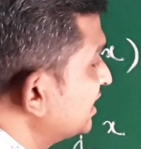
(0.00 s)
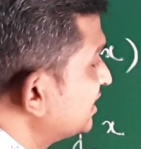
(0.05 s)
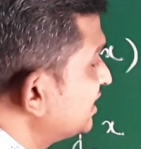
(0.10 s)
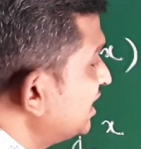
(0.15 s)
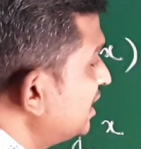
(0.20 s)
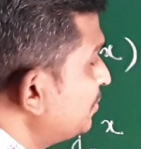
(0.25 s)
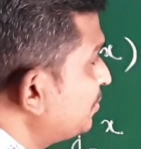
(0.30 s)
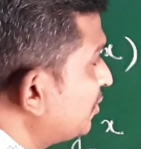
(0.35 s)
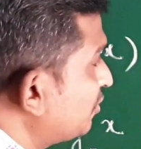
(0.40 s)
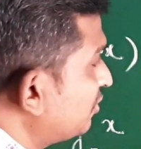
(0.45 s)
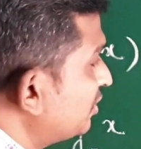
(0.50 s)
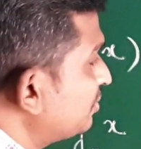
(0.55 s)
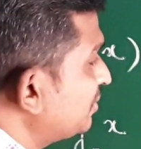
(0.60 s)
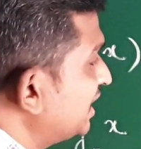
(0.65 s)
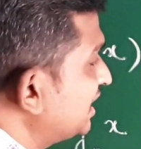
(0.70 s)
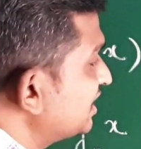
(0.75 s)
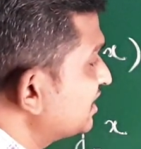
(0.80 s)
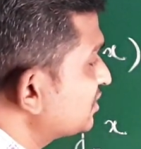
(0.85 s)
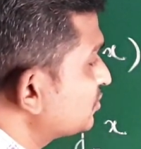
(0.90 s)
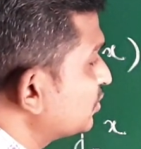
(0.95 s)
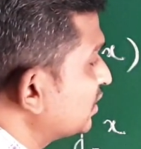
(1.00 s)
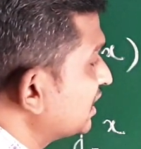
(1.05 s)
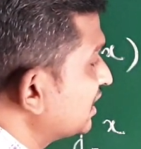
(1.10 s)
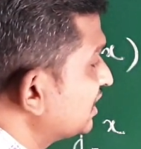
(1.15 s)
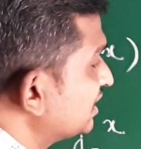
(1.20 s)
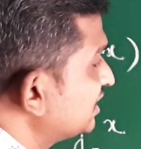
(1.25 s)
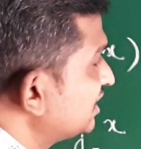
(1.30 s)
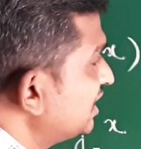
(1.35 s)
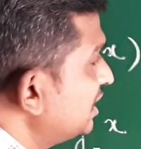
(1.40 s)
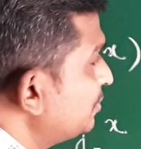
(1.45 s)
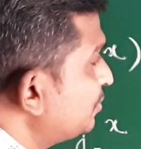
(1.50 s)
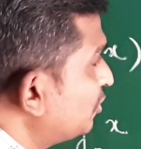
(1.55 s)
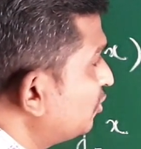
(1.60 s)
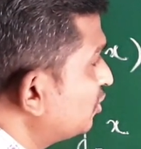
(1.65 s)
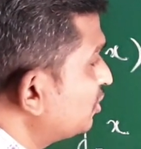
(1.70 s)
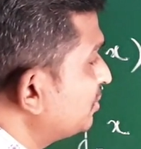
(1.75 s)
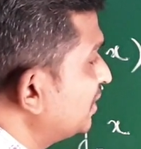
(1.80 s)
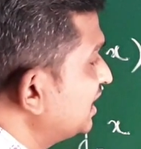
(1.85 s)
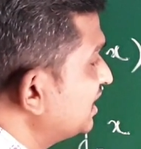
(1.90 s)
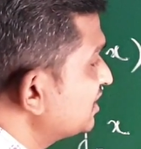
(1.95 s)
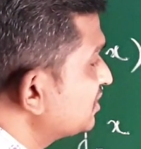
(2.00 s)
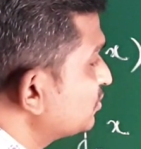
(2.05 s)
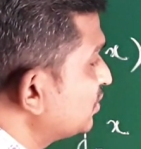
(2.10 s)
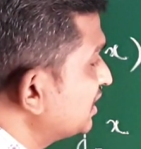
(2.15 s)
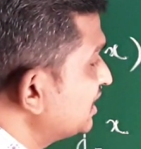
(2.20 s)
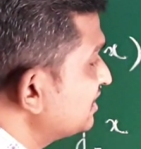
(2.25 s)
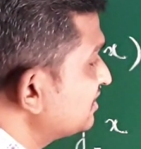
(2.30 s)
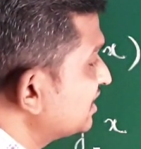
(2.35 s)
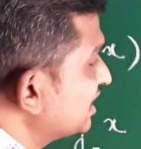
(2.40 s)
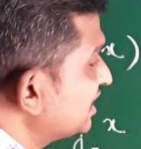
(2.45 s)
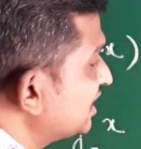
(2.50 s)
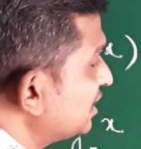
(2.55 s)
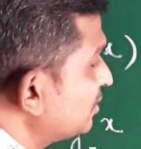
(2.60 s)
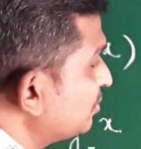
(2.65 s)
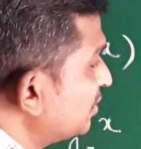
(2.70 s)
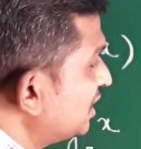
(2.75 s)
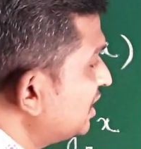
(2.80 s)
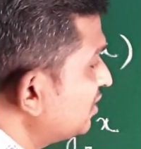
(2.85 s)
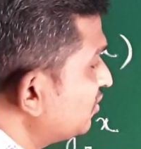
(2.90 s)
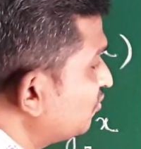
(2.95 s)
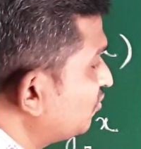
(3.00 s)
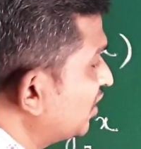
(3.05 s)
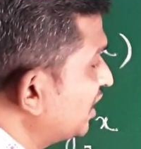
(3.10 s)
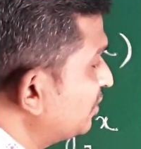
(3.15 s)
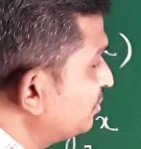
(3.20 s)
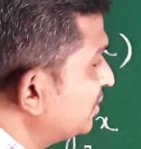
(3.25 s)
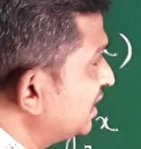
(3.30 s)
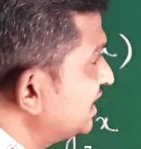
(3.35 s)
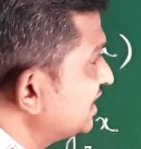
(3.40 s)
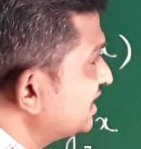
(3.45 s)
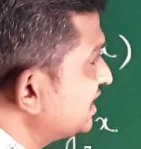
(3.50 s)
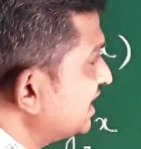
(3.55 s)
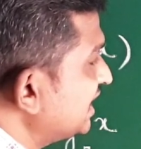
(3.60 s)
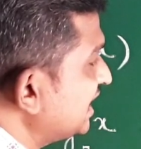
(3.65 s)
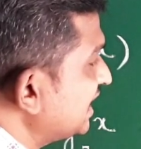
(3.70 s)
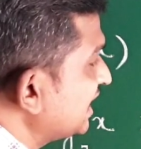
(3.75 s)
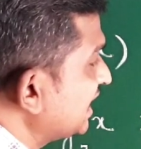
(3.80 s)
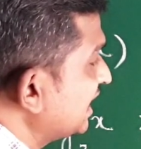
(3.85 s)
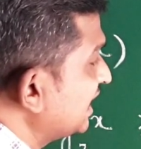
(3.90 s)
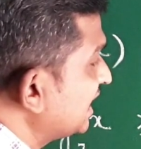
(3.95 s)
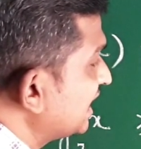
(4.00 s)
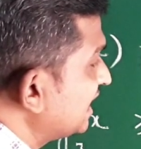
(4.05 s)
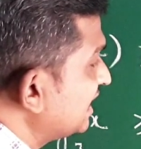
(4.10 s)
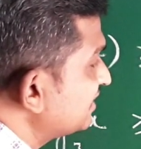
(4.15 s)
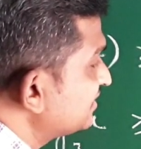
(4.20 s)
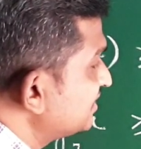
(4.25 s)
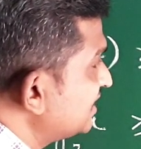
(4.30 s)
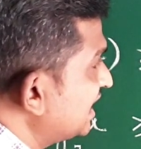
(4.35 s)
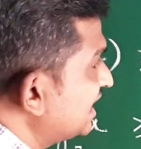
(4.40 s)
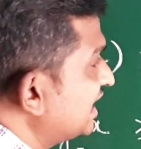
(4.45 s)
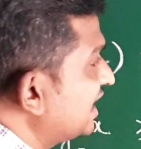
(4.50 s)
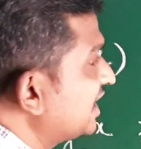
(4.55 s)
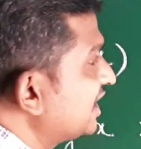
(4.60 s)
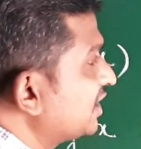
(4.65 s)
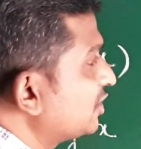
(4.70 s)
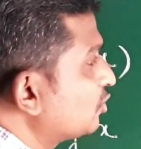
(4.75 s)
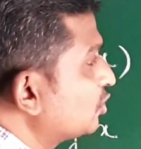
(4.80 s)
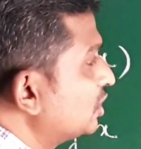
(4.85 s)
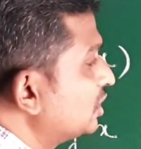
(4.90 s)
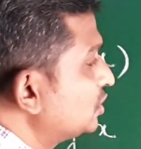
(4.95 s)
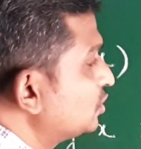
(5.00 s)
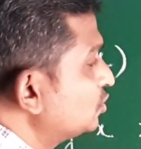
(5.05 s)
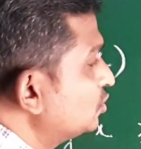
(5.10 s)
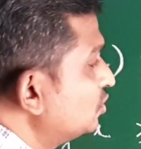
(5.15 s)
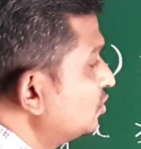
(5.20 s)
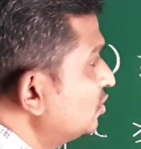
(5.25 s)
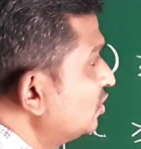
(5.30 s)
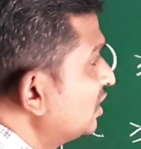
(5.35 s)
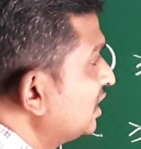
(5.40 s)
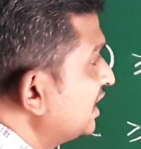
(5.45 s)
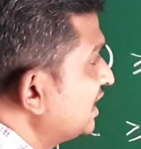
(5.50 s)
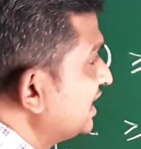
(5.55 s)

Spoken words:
3 power -1. 3 power -1 is nothing but 1 by 3 less than or equal to,